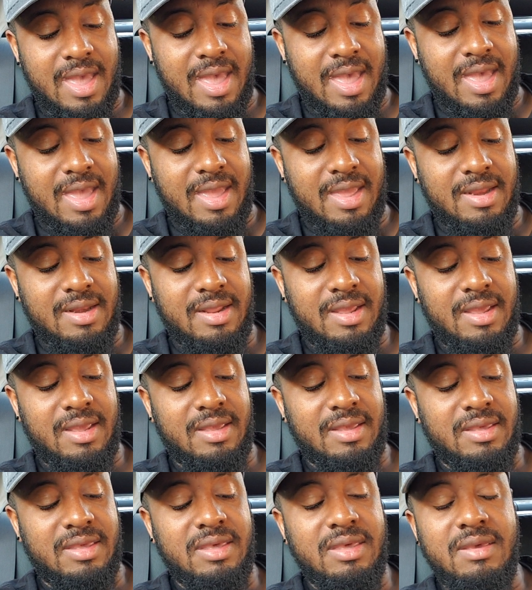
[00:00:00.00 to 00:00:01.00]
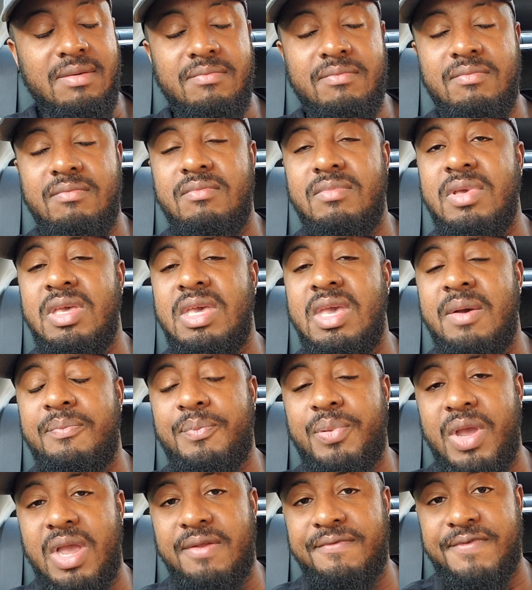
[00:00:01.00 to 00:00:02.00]
and he
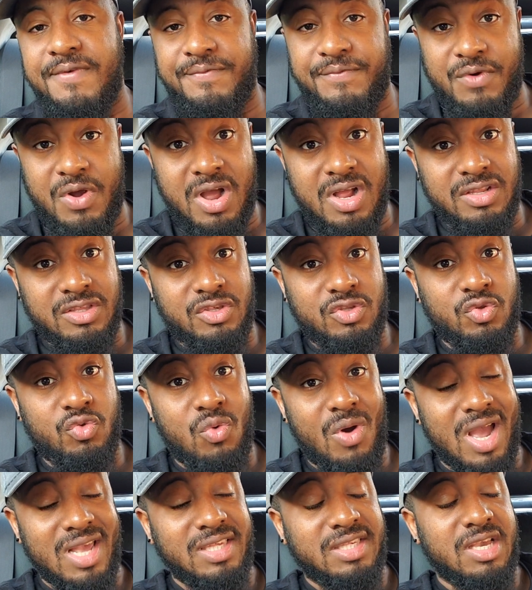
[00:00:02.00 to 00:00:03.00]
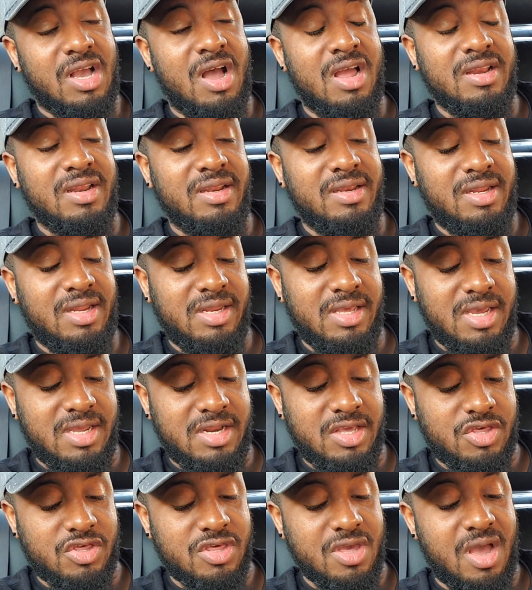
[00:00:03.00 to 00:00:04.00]
appeared for France twice under Didier
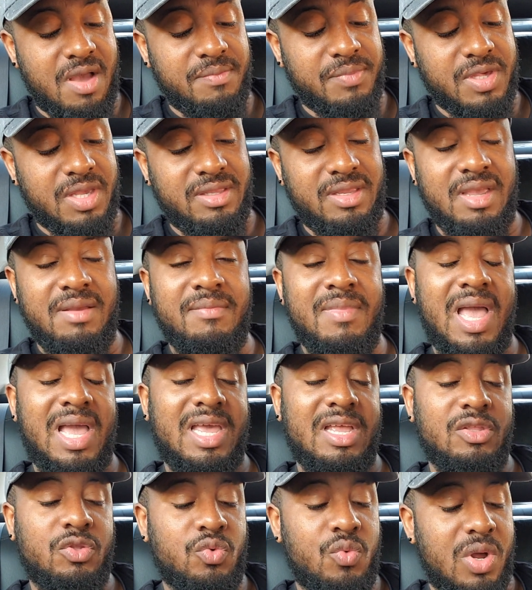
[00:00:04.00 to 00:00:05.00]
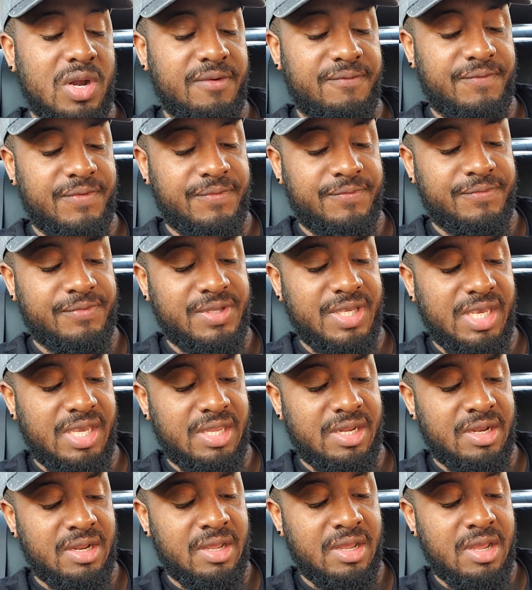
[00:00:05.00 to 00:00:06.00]
Deschamps, I think back in
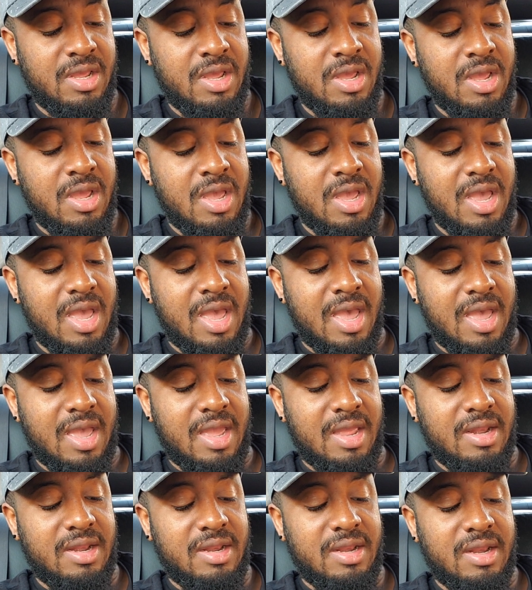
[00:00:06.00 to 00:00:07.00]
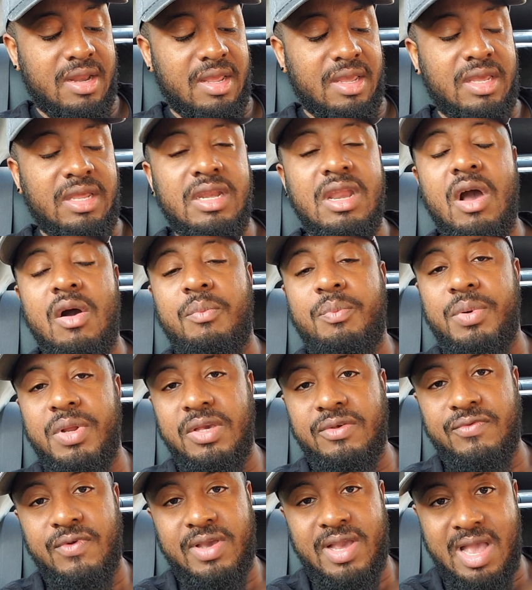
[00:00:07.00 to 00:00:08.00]
2015. And he now
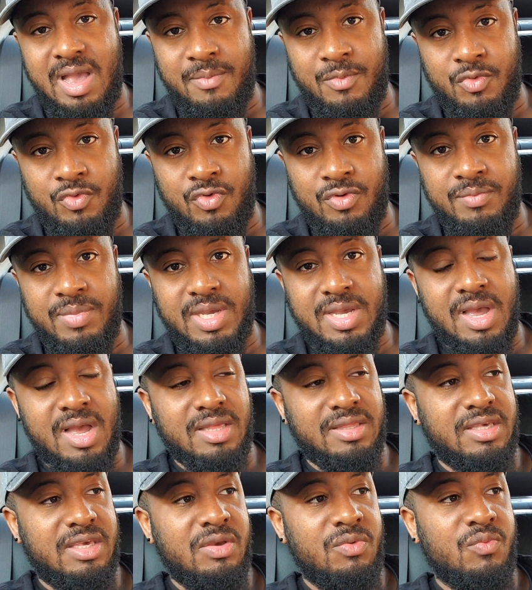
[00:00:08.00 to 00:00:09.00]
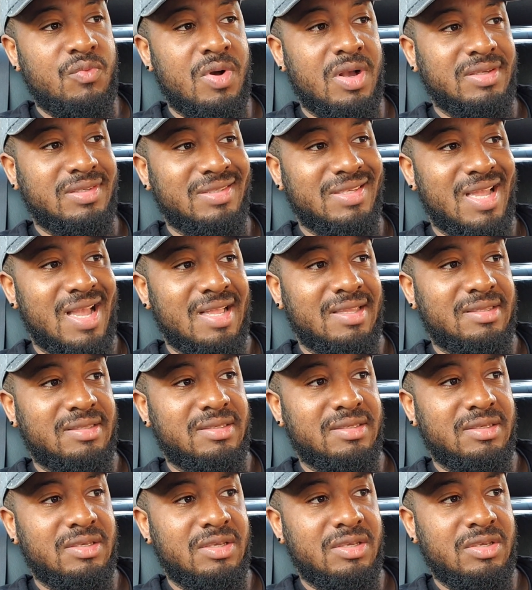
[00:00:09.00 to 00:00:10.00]
plays for Cameroon because he was not,
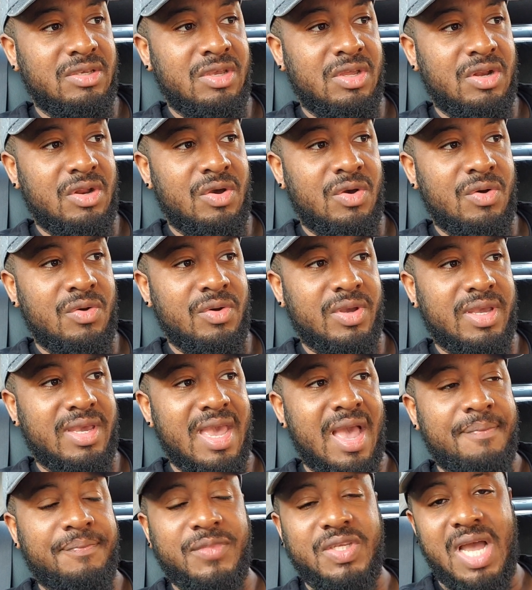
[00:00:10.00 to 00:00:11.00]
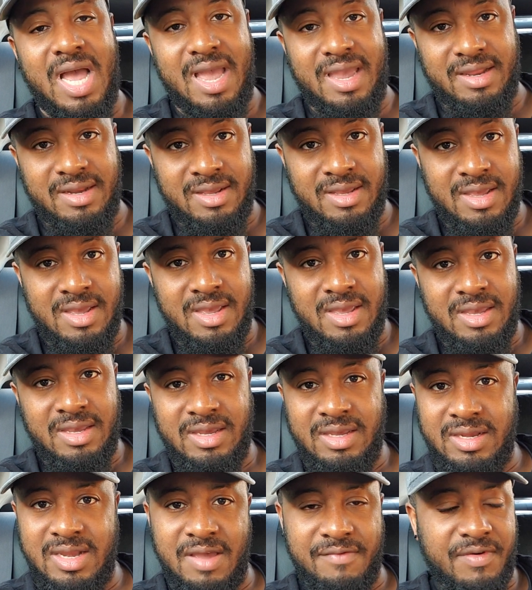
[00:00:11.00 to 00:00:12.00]
you know, cap-tied.
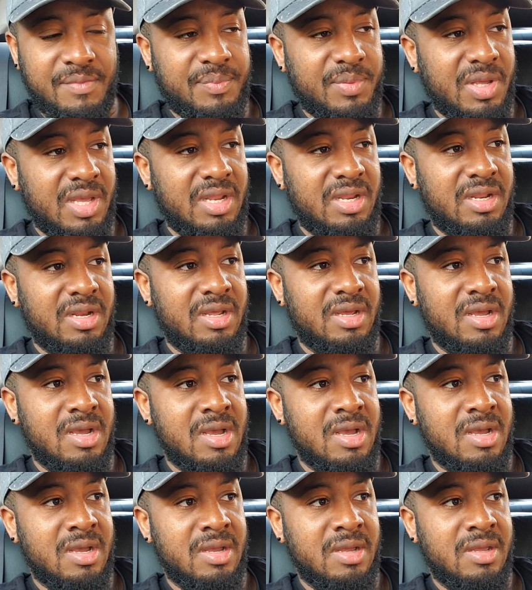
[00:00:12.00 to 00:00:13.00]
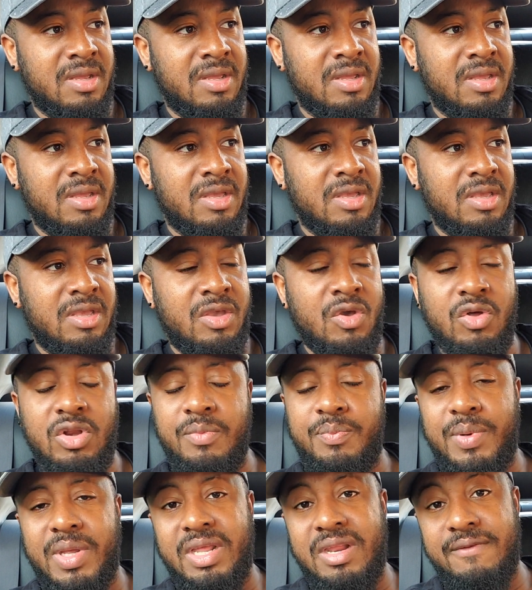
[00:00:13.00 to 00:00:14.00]
He never played in a... He only
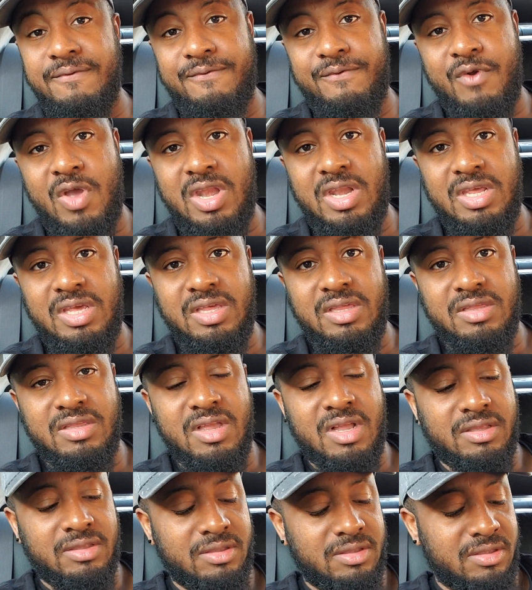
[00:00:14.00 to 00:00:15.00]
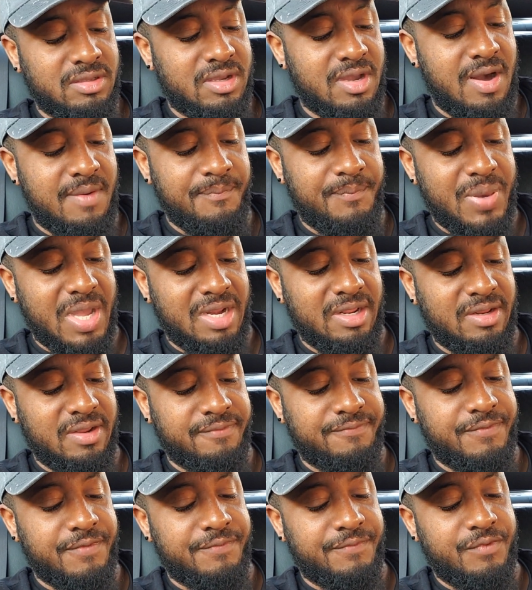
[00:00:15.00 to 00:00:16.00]
played in friendlies, nothing
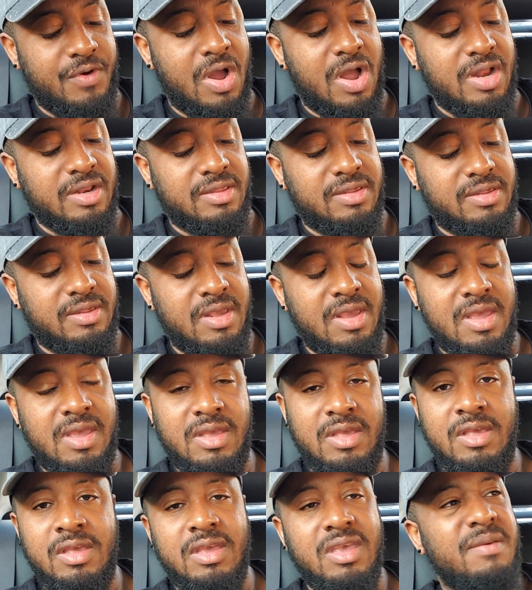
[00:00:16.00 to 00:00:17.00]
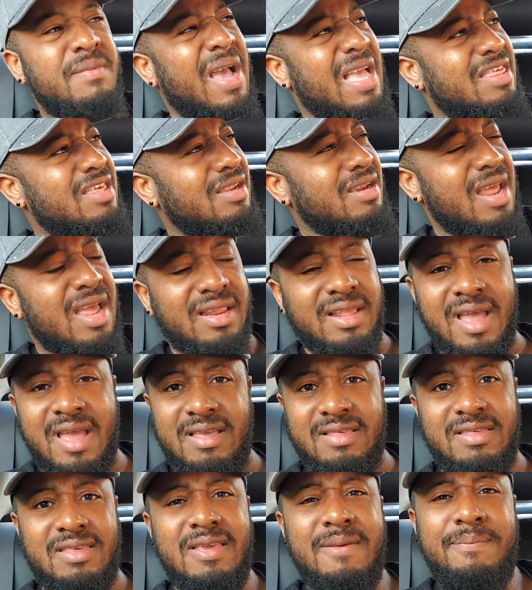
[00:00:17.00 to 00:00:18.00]
competitive for France. Imagine that,
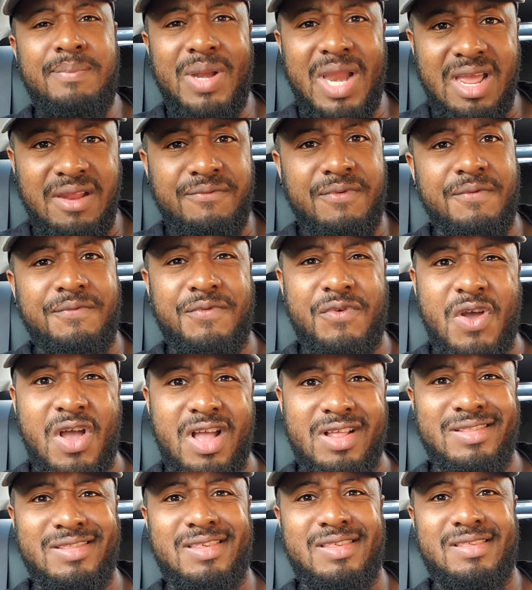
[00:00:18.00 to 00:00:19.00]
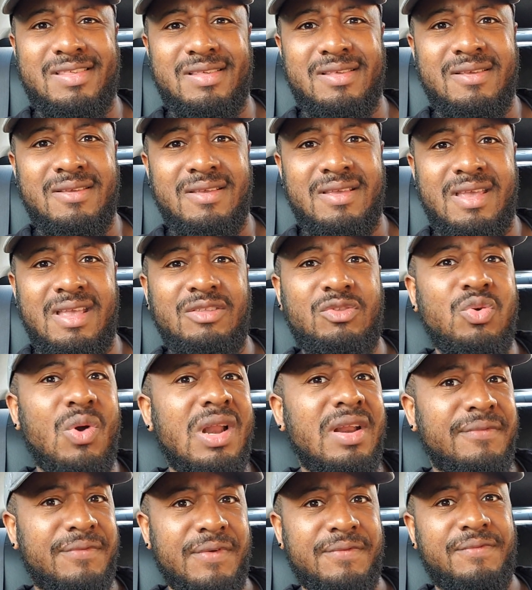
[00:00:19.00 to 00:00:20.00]
guys. He played for France in
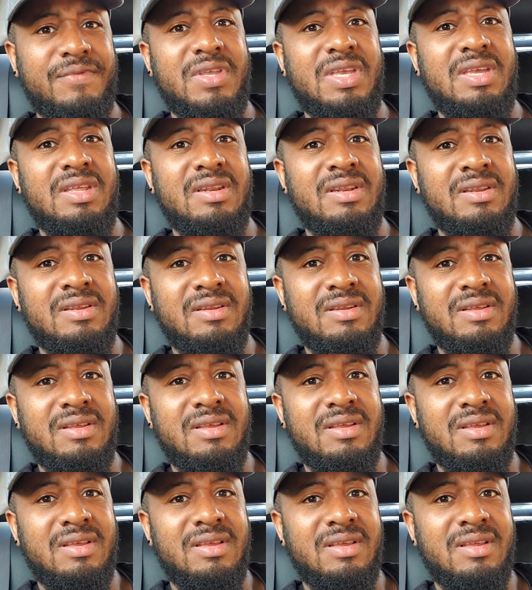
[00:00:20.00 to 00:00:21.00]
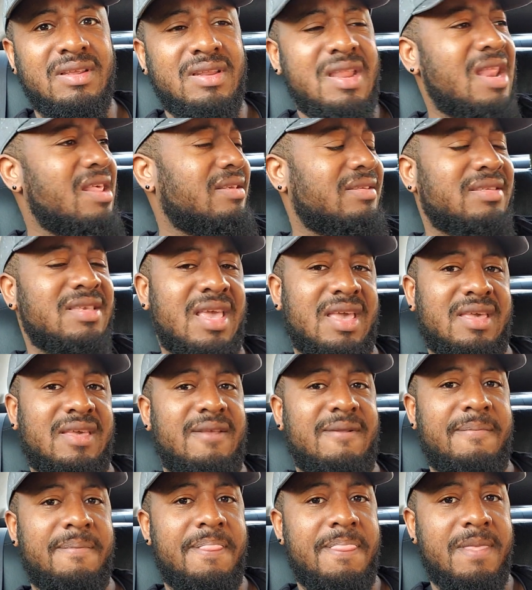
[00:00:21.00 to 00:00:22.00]
2015. That is sick.
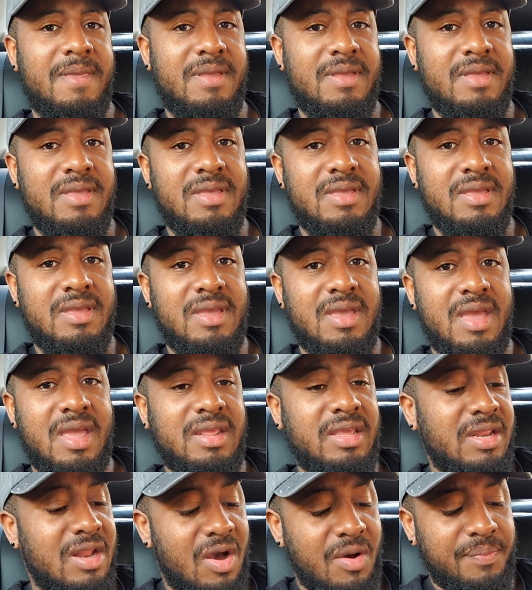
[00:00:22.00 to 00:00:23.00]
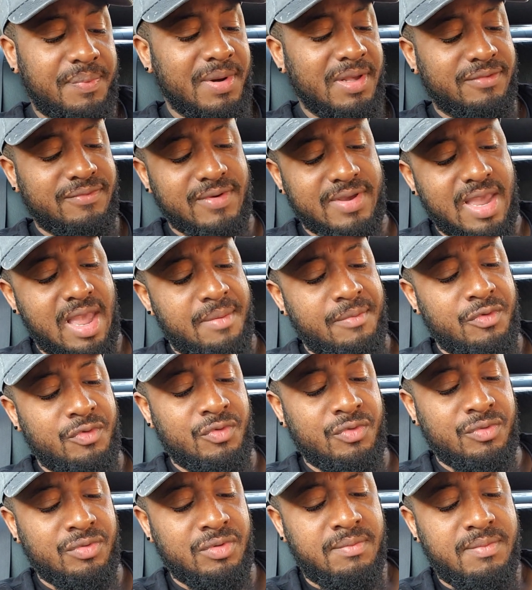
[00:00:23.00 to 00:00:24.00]
And he now plays for
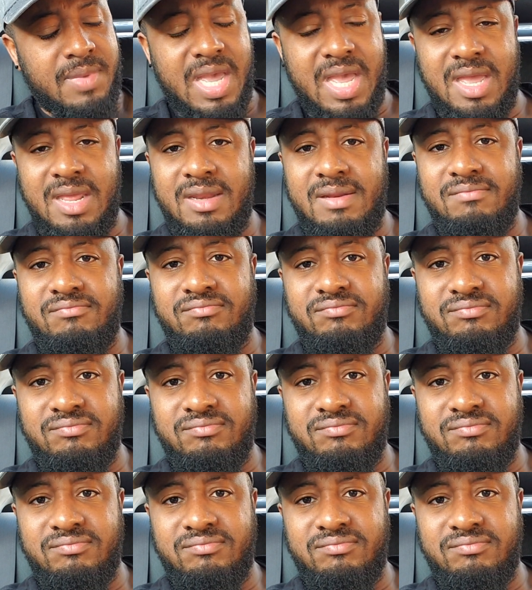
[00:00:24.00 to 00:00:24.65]
Cameroon. Man,